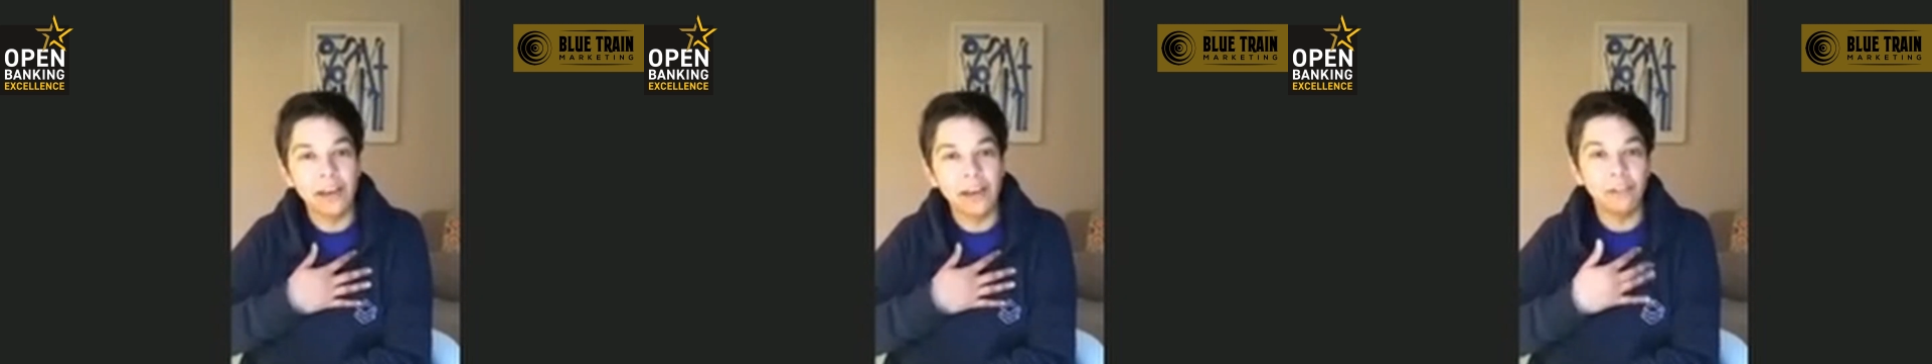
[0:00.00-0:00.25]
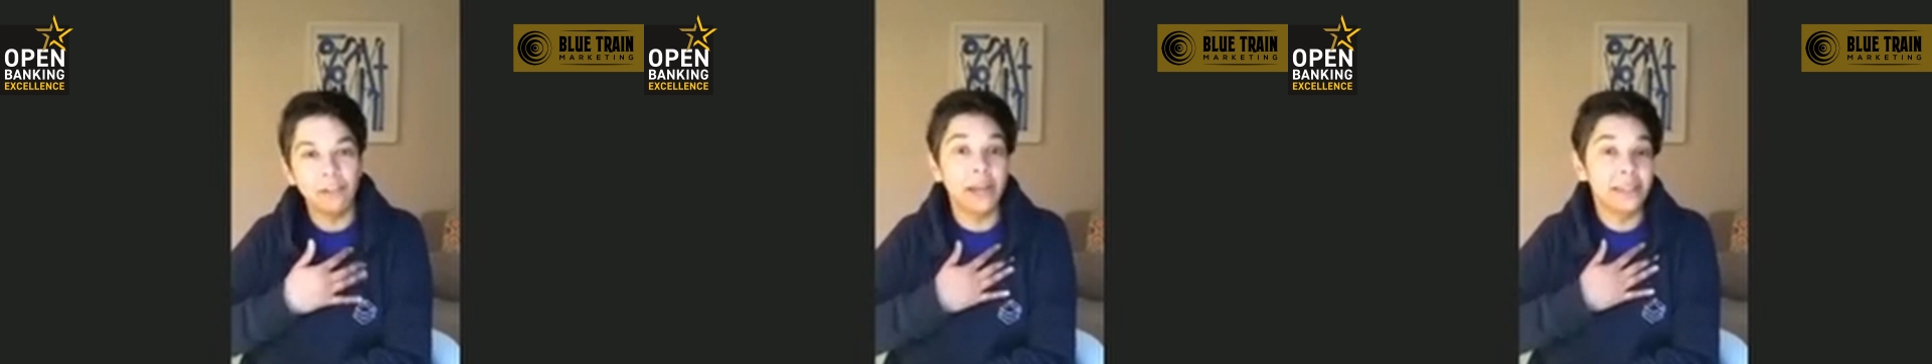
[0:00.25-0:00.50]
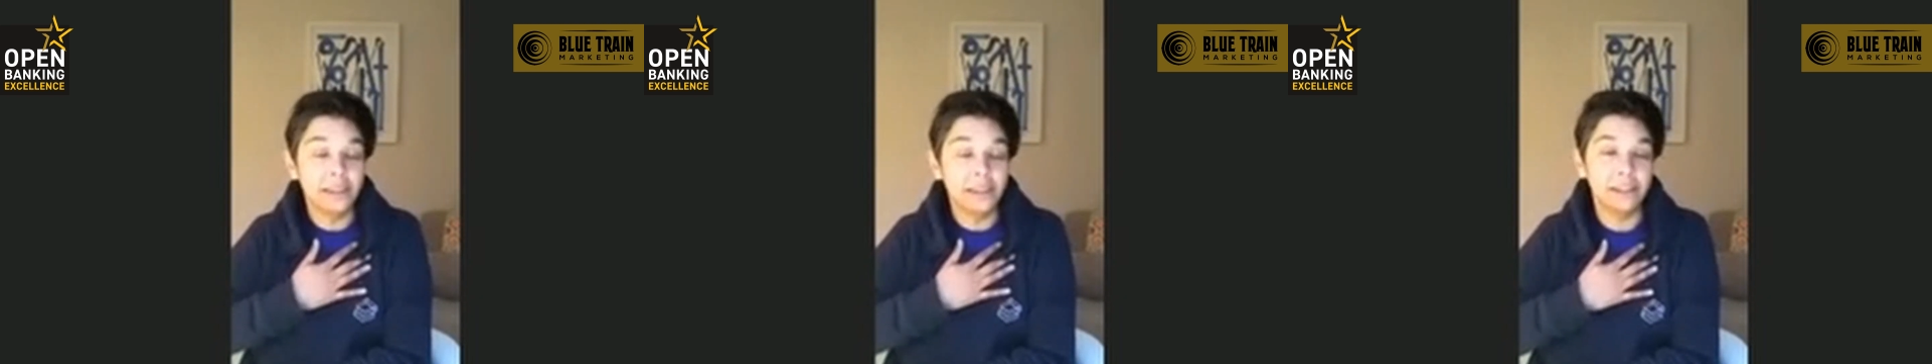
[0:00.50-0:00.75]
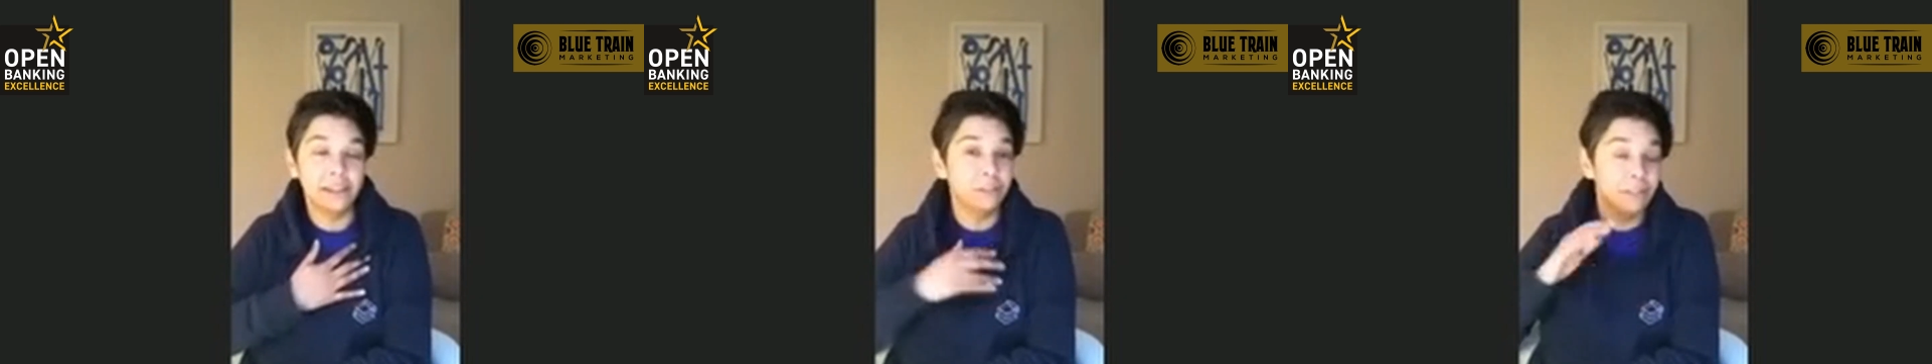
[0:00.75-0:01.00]
having my
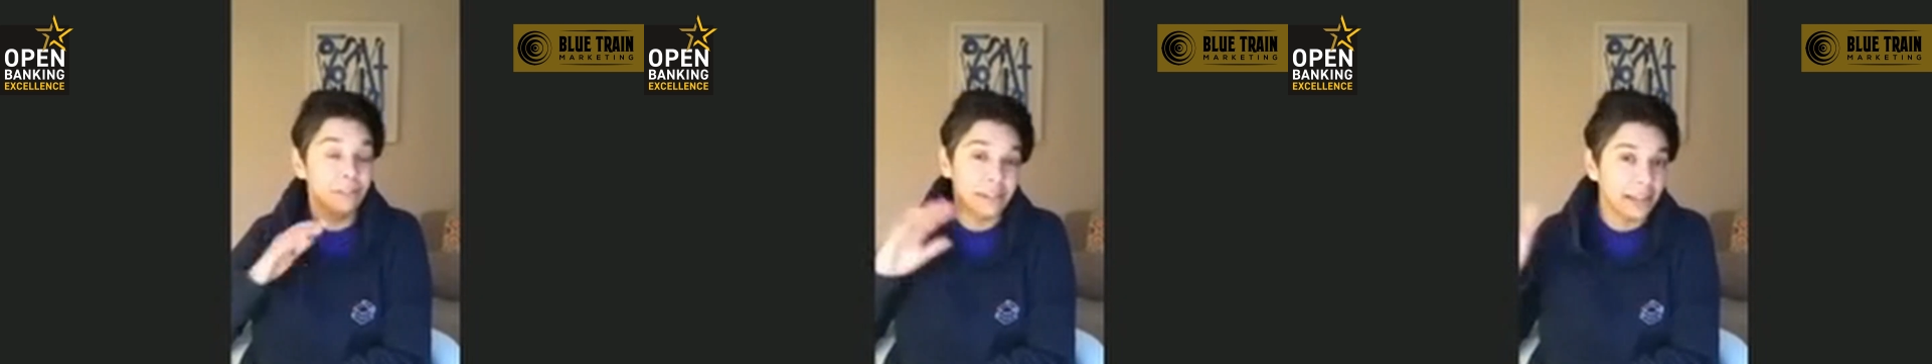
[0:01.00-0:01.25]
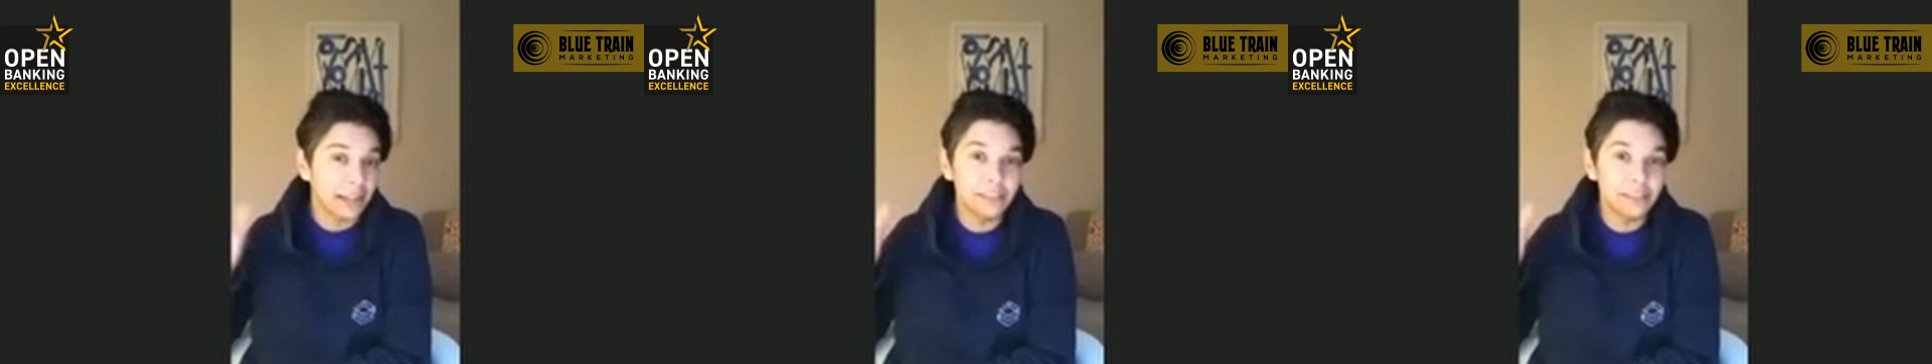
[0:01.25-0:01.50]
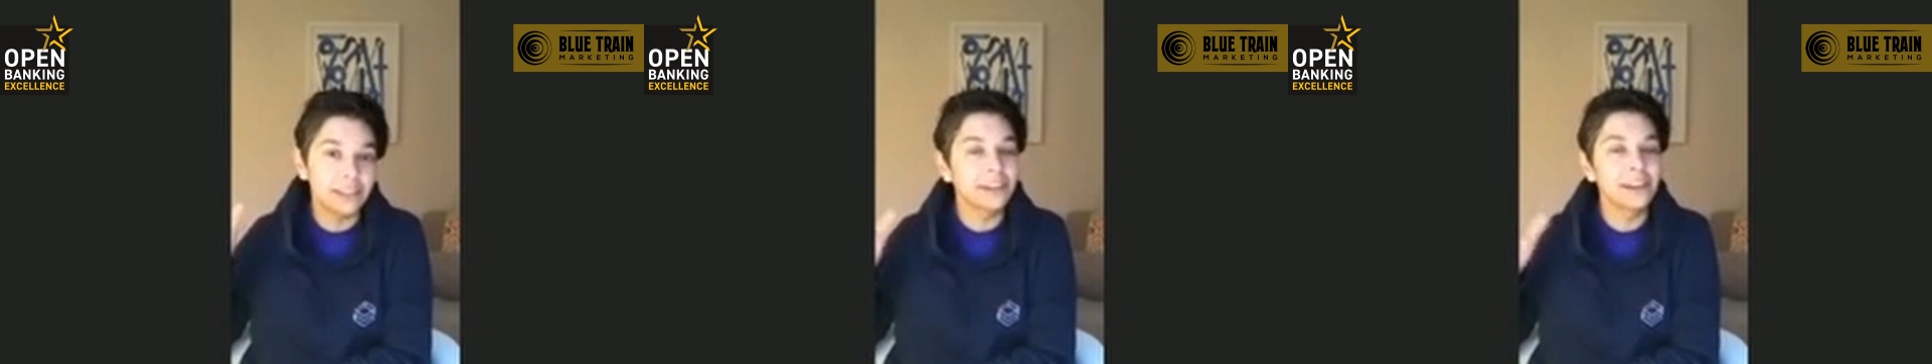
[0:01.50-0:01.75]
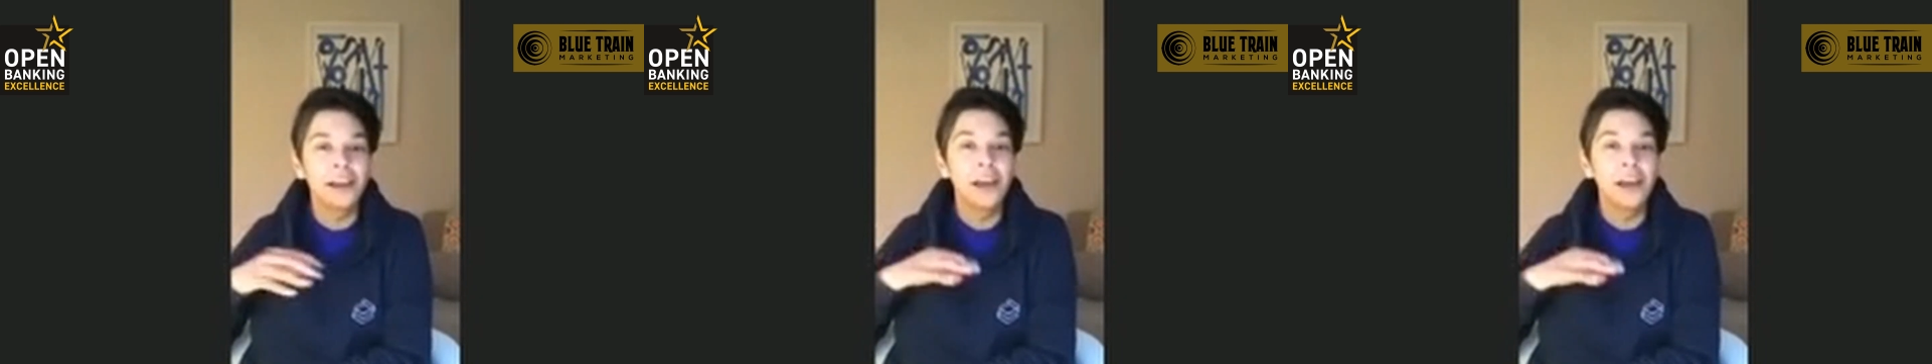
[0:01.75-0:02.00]
data. Fantastic.